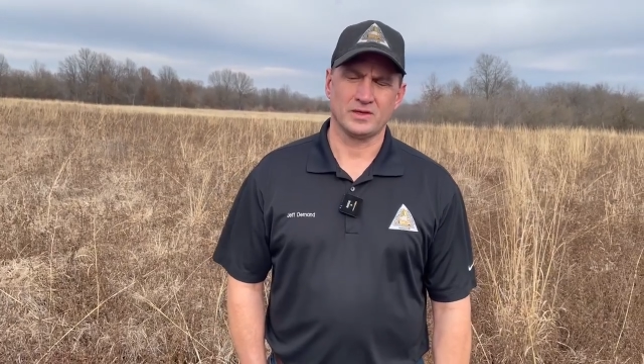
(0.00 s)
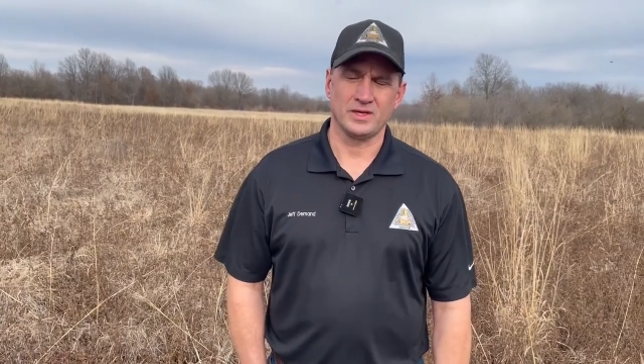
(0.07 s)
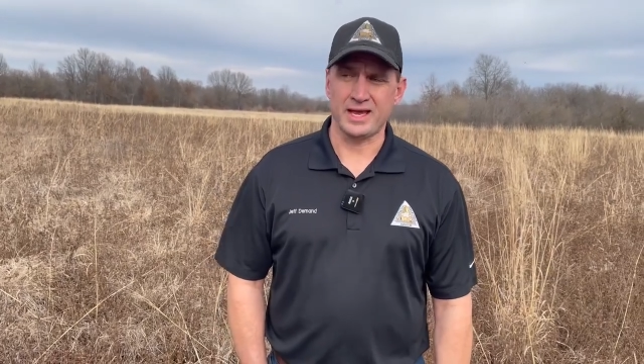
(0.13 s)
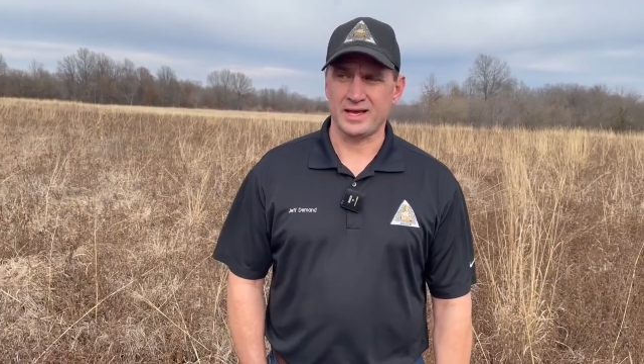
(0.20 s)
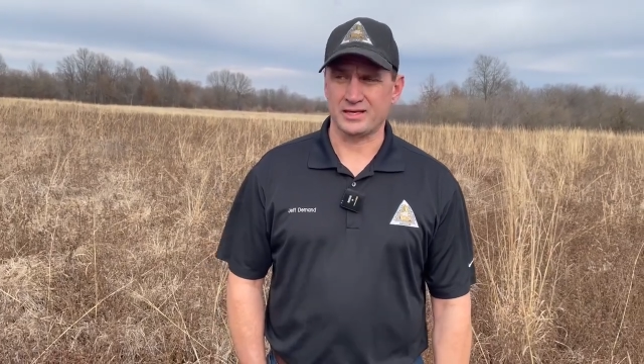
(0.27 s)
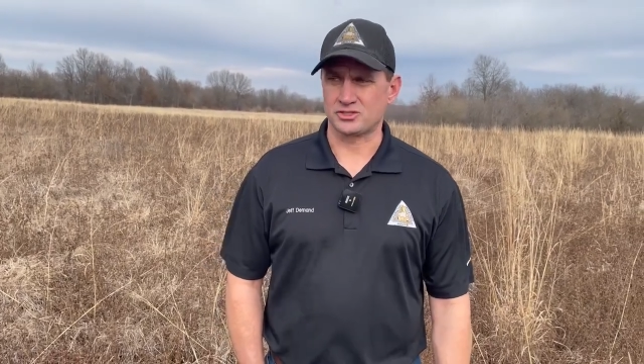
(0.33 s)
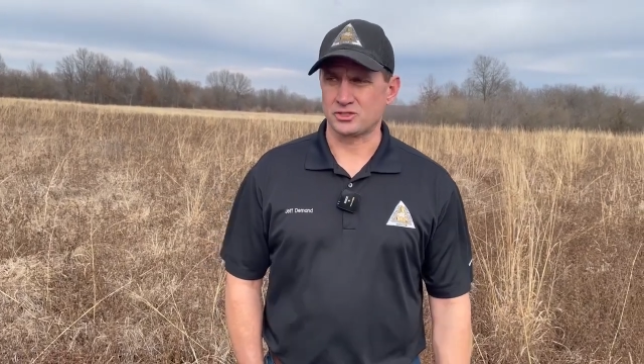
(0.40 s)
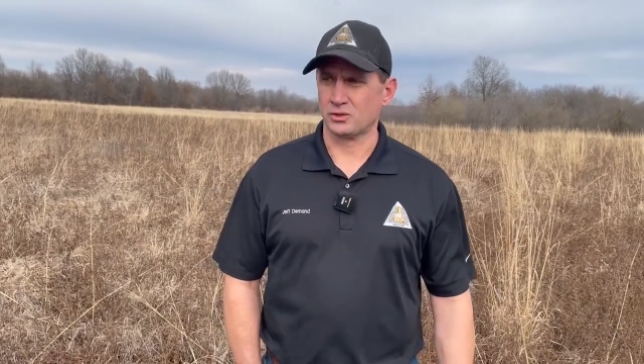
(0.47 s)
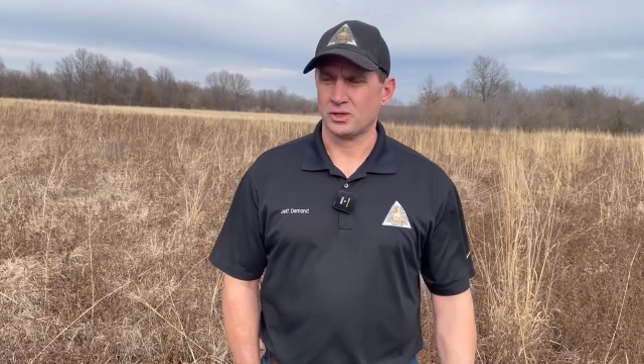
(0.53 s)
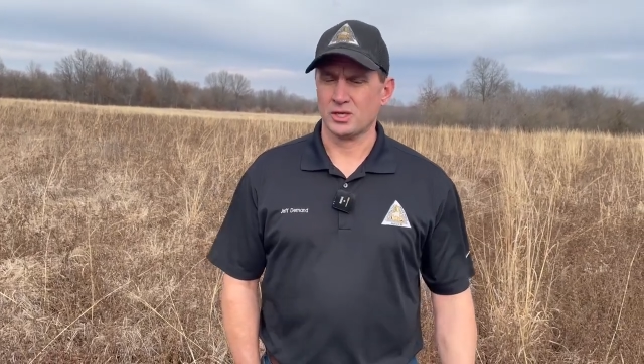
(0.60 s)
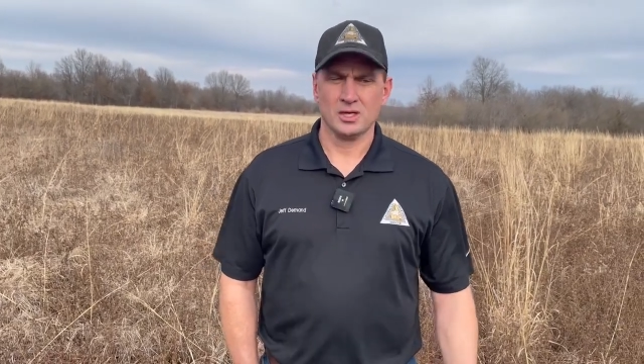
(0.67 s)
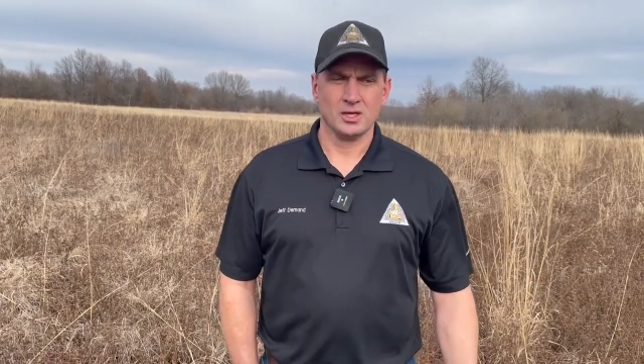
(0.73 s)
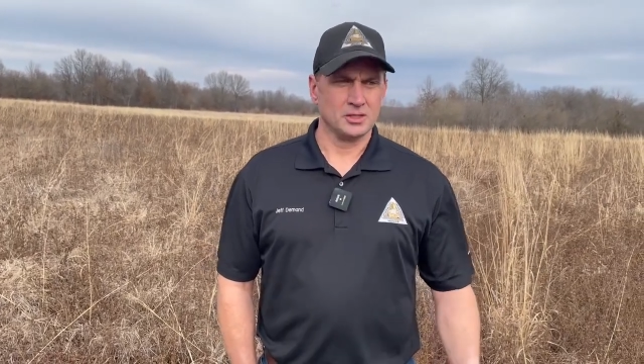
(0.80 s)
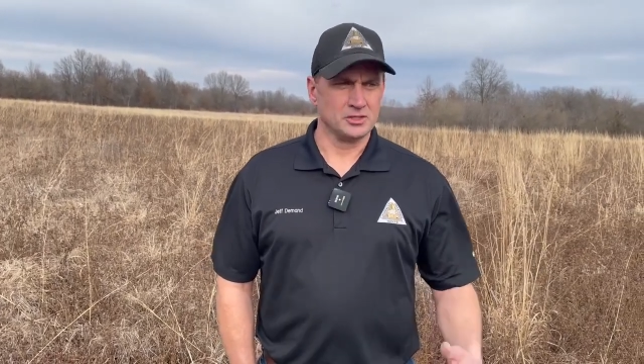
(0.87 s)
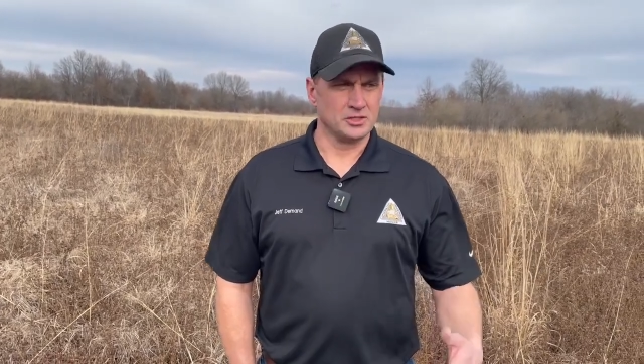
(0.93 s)
Yeah, so
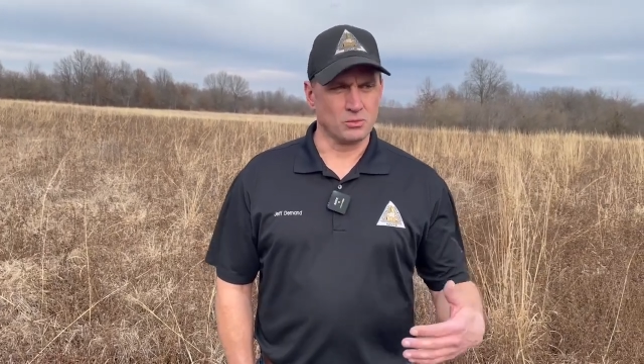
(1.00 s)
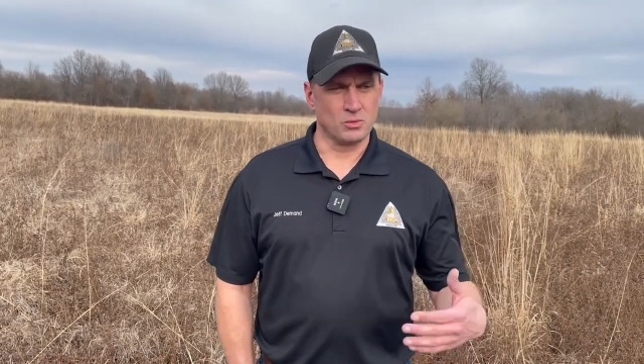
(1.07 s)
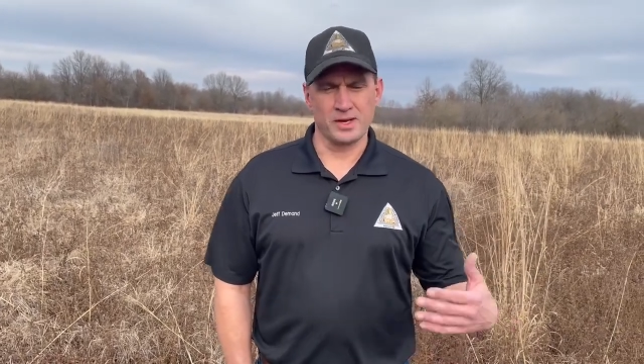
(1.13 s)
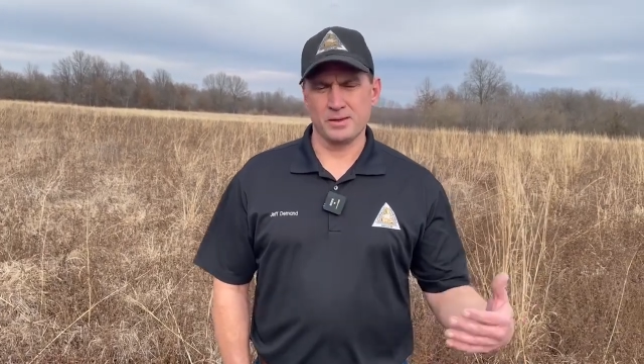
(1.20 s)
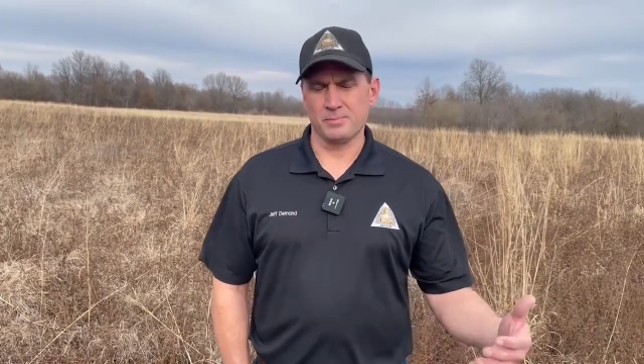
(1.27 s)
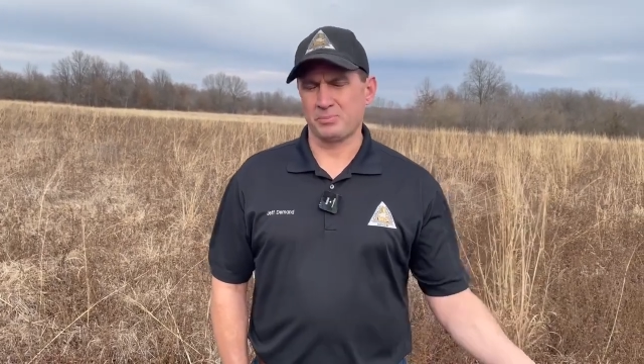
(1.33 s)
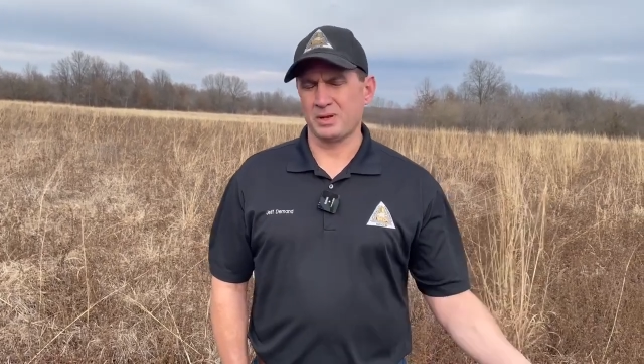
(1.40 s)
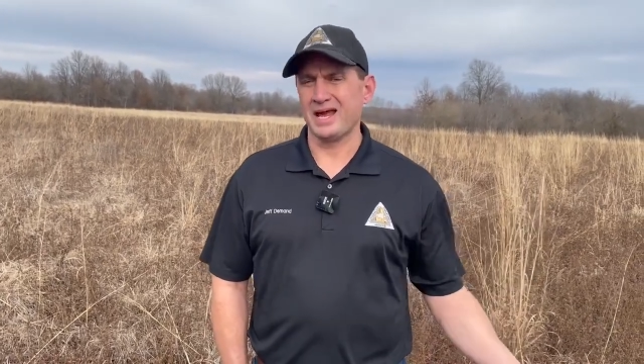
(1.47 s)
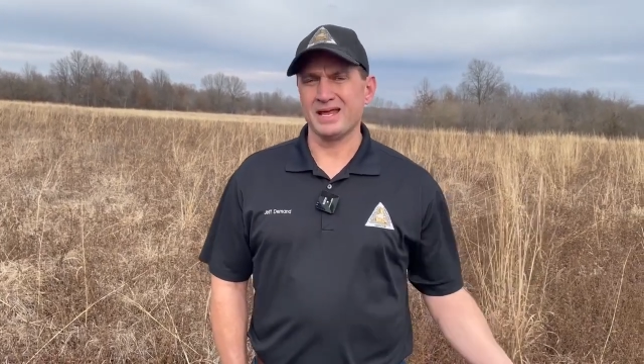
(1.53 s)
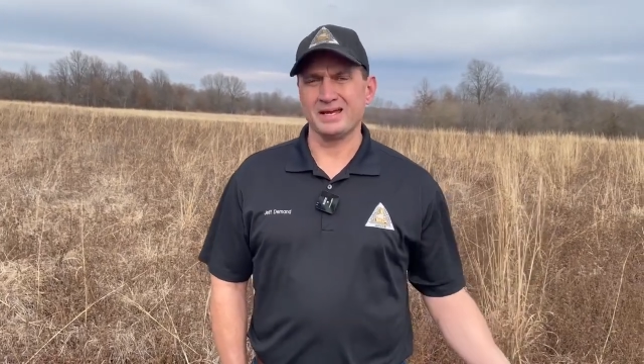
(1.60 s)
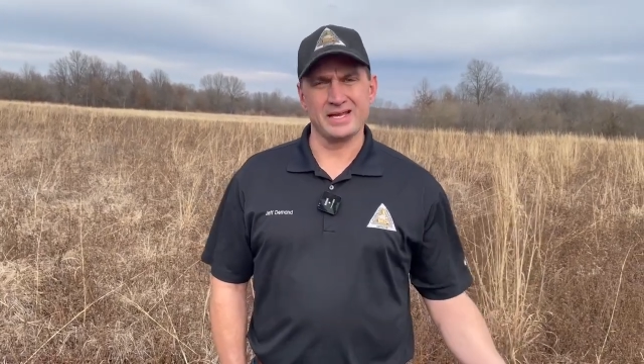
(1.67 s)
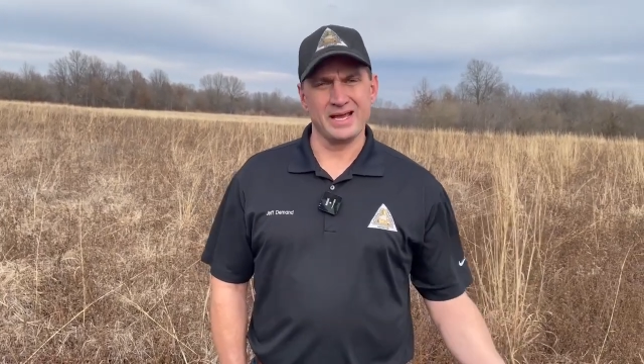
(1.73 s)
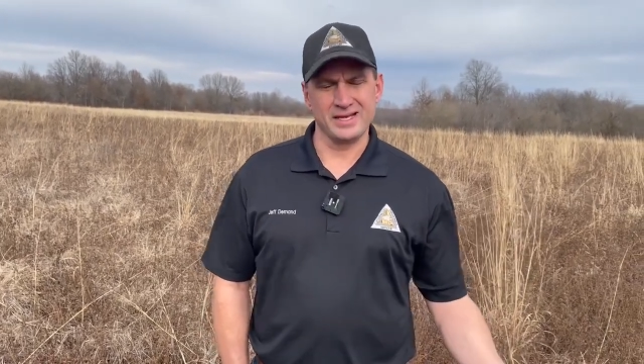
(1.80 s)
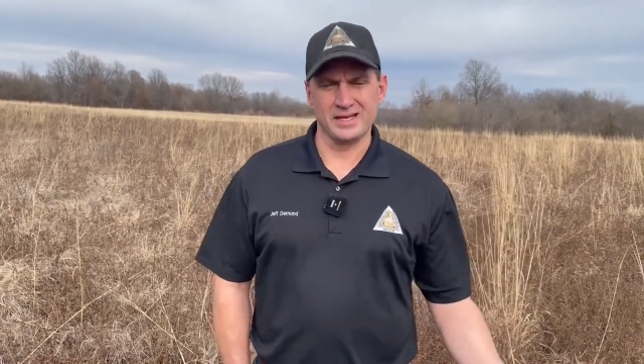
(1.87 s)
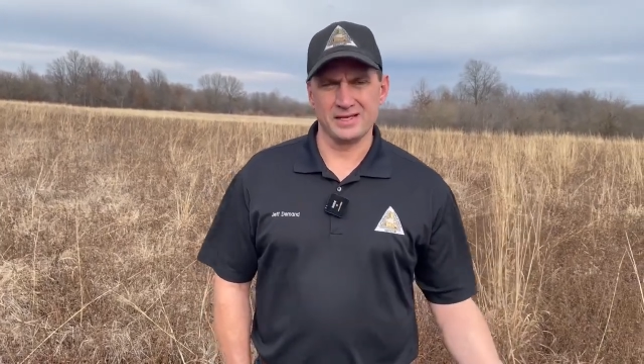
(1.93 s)
you want to plant
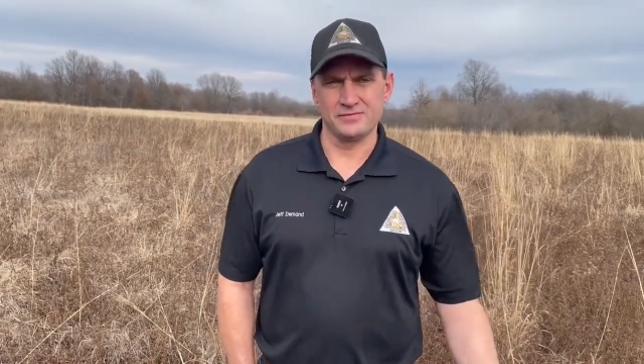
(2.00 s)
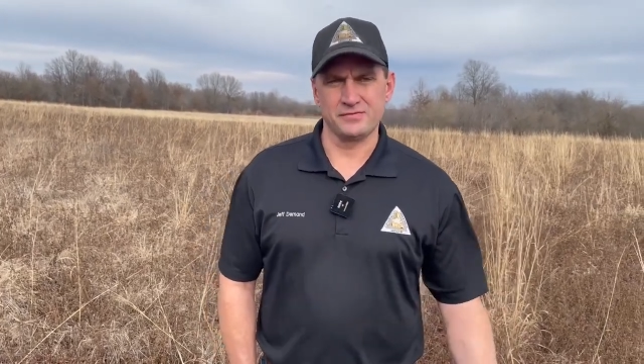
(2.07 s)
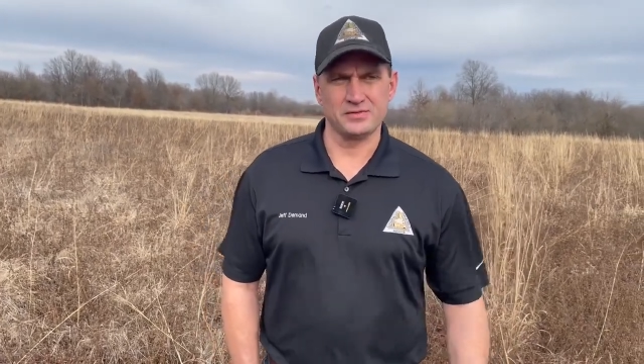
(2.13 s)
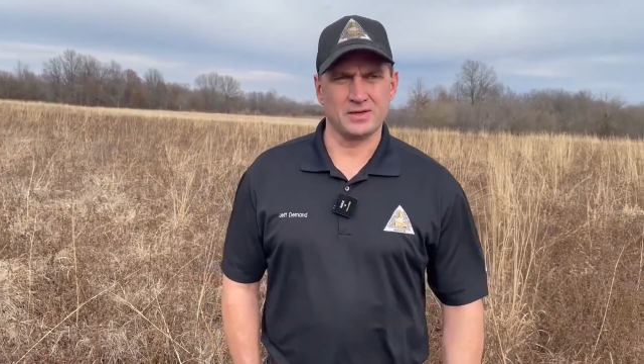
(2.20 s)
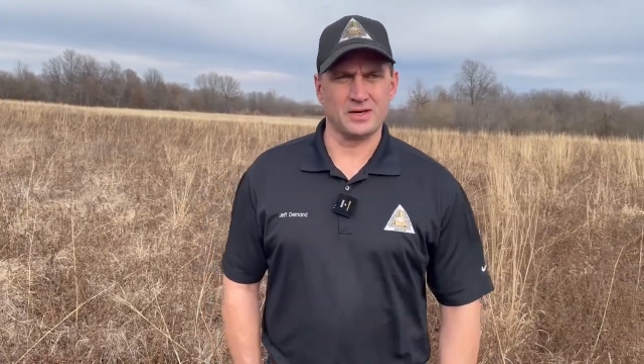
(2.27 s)
native,